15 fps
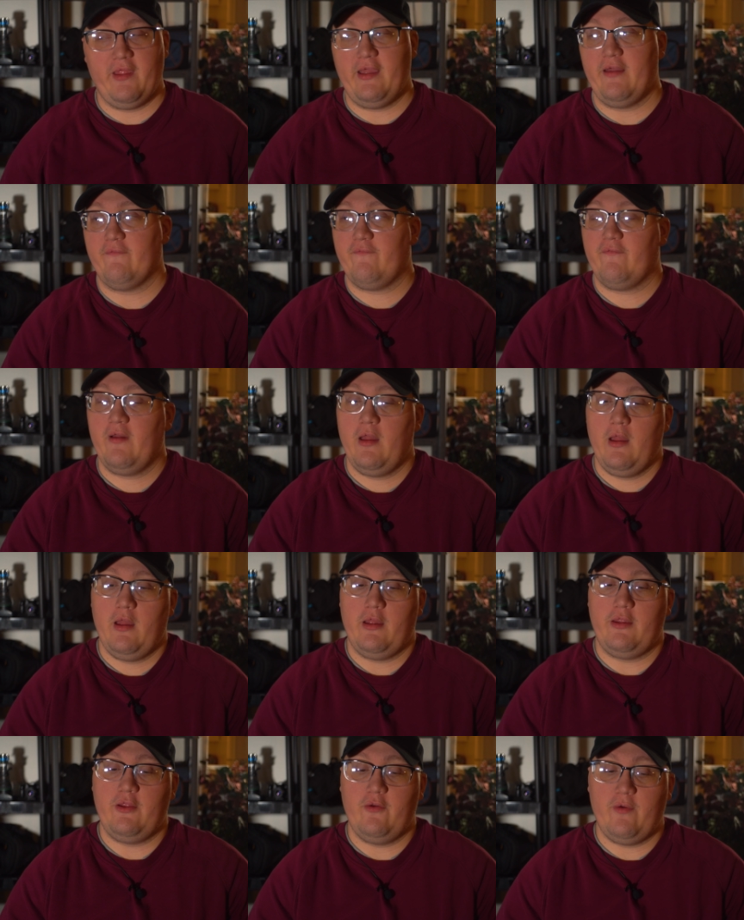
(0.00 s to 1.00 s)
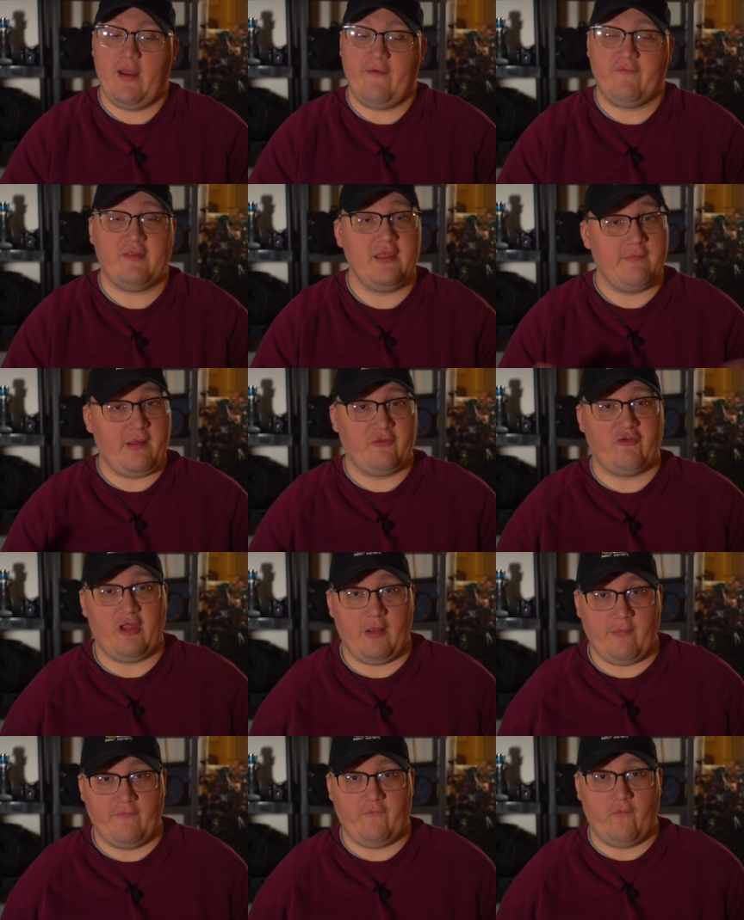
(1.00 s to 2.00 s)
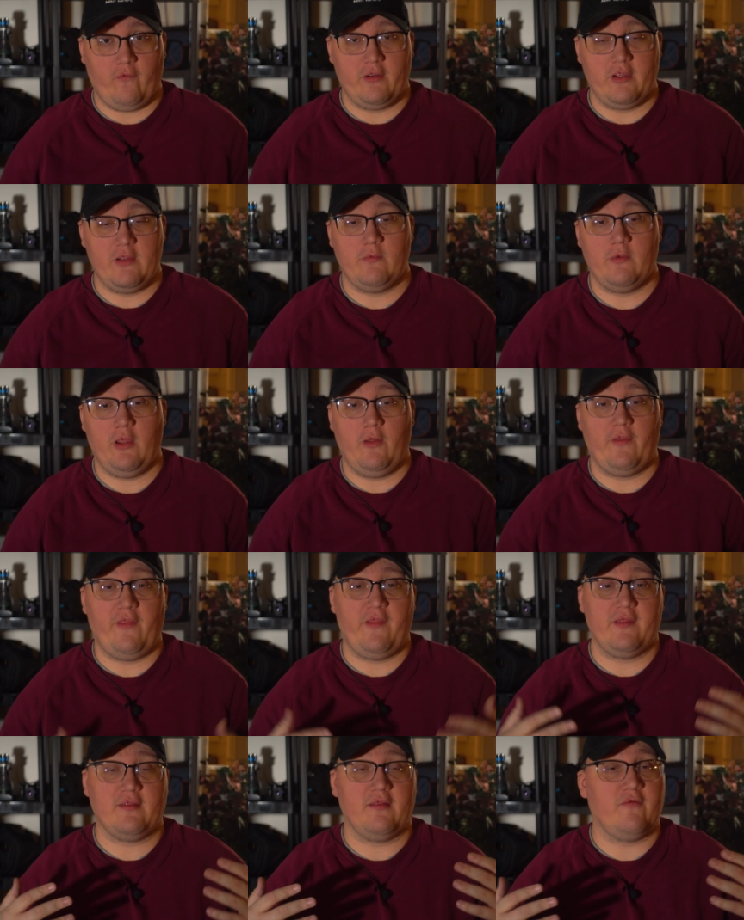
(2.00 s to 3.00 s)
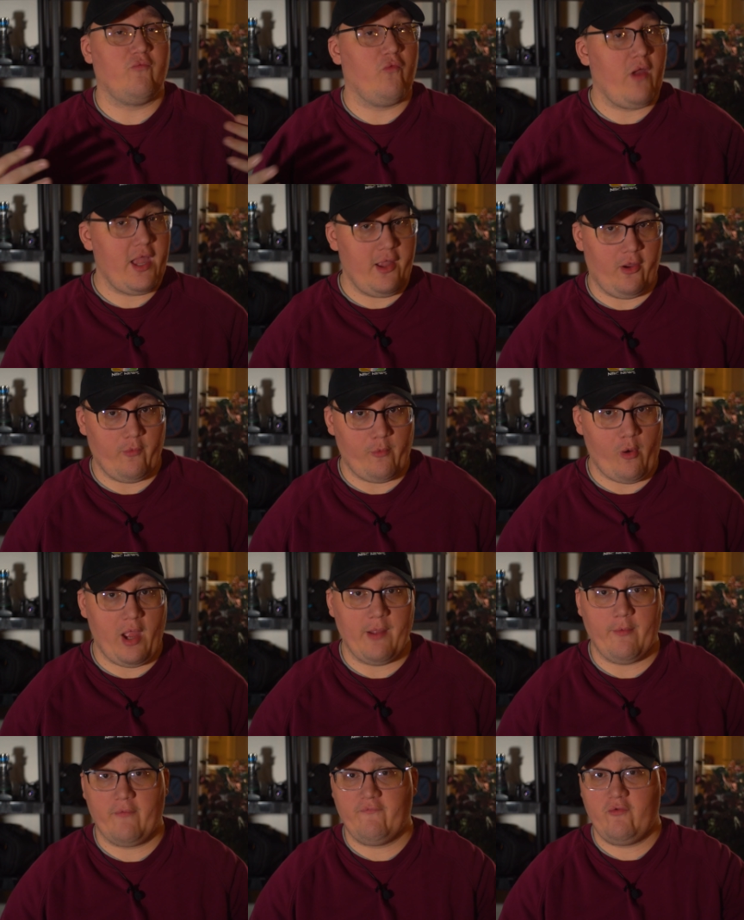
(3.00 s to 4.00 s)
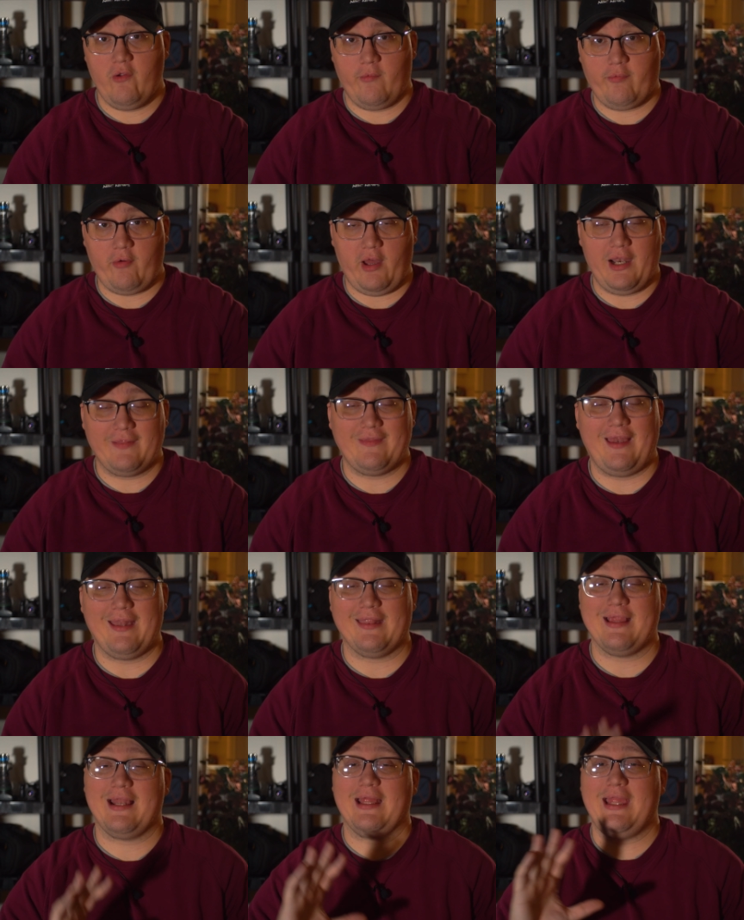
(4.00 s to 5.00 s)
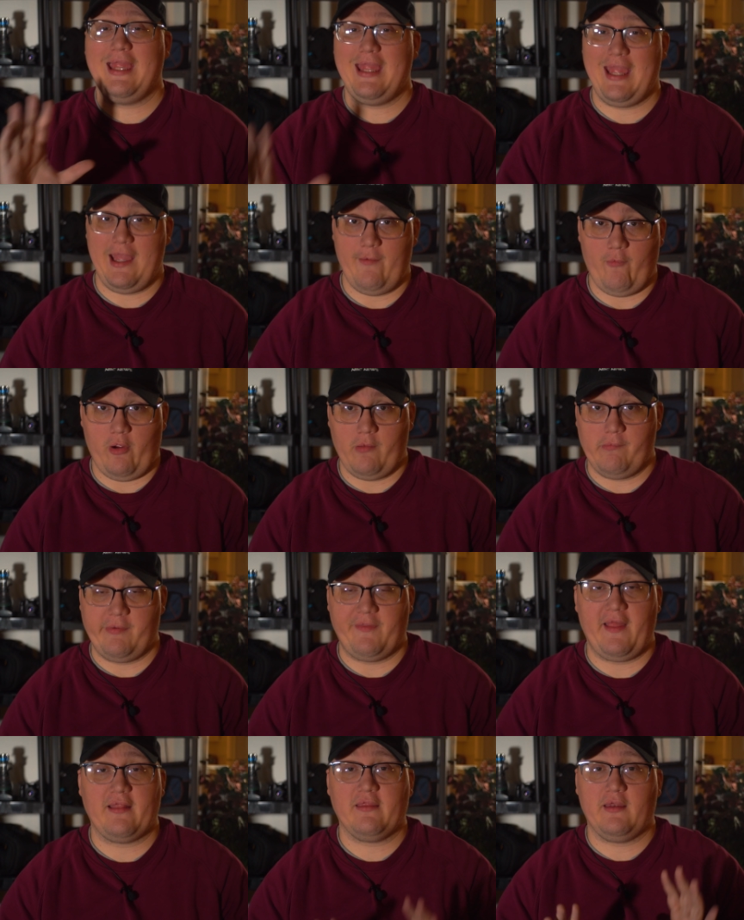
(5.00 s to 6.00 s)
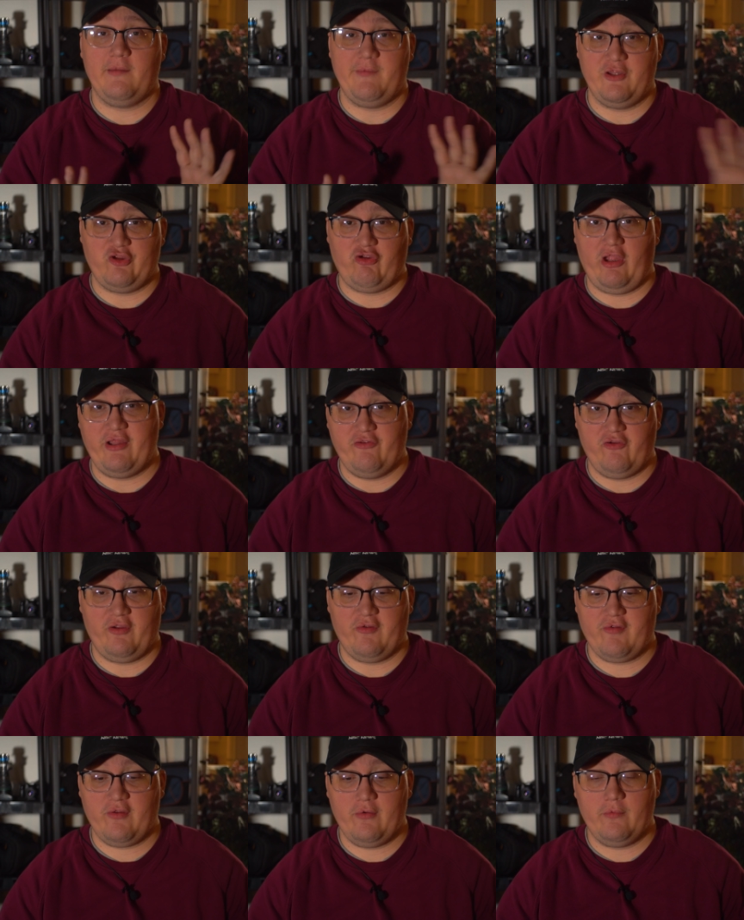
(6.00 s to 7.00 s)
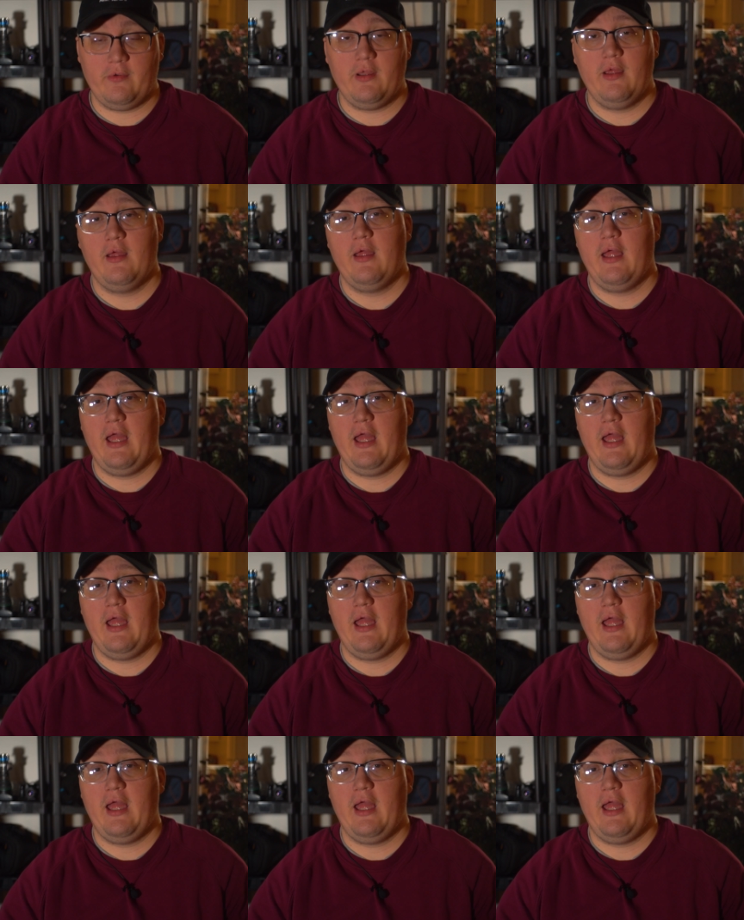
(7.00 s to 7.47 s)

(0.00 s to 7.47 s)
If you have seen my channel before, you know that this is rare where I review a product that is not a camera, but that's going to be changing soon.